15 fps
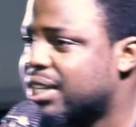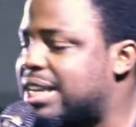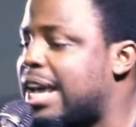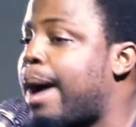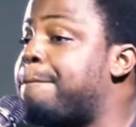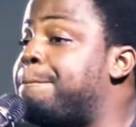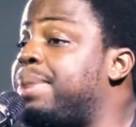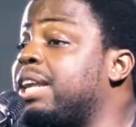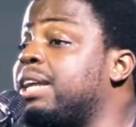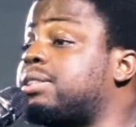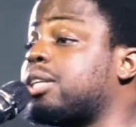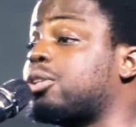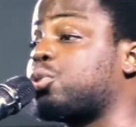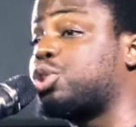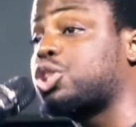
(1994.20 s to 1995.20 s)
the
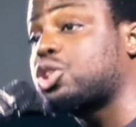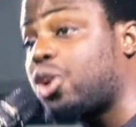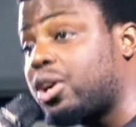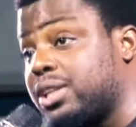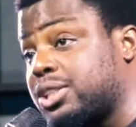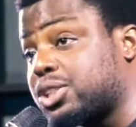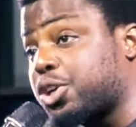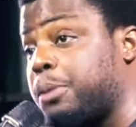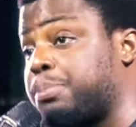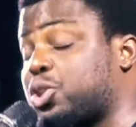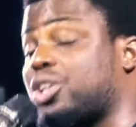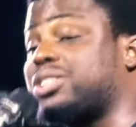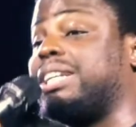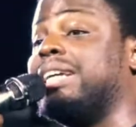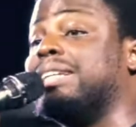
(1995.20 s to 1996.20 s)
ability to study
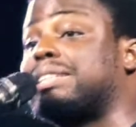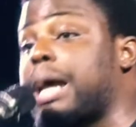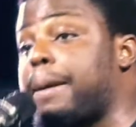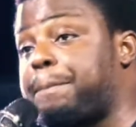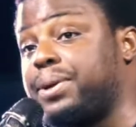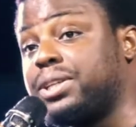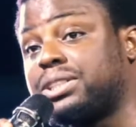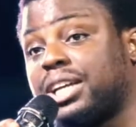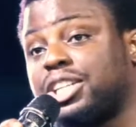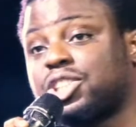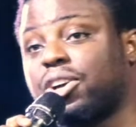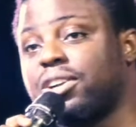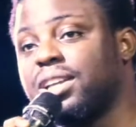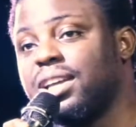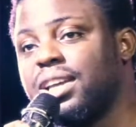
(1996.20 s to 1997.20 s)
scriptures, the
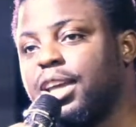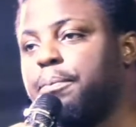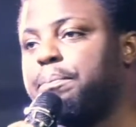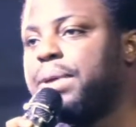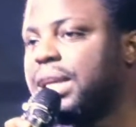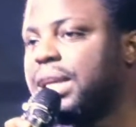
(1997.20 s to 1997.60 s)
interpretation. It